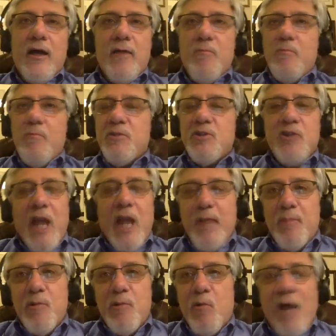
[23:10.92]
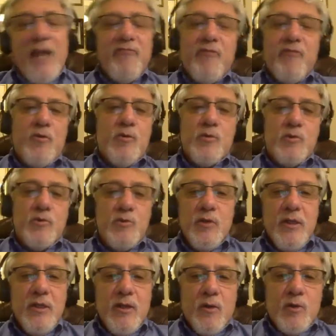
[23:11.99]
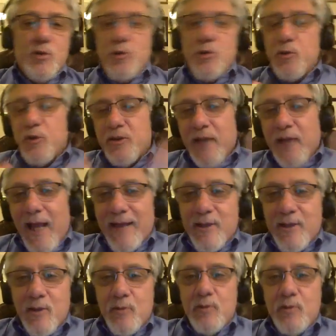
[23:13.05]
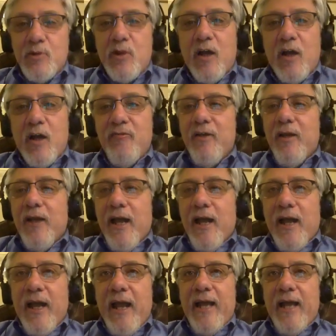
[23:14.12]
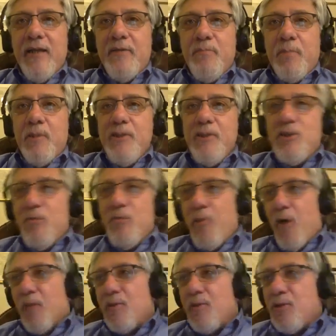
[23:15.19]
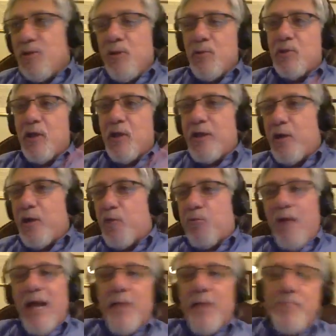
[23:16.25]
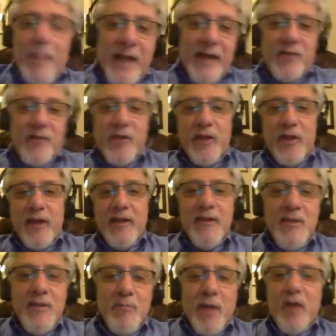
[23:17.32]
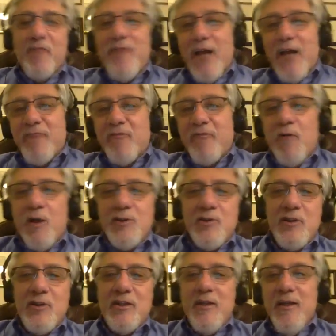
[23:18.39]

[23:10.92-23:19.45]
sniper rifles, all sorts of tactical stuff. And police departments it was like a grab bag thing. Matter of fact, for us in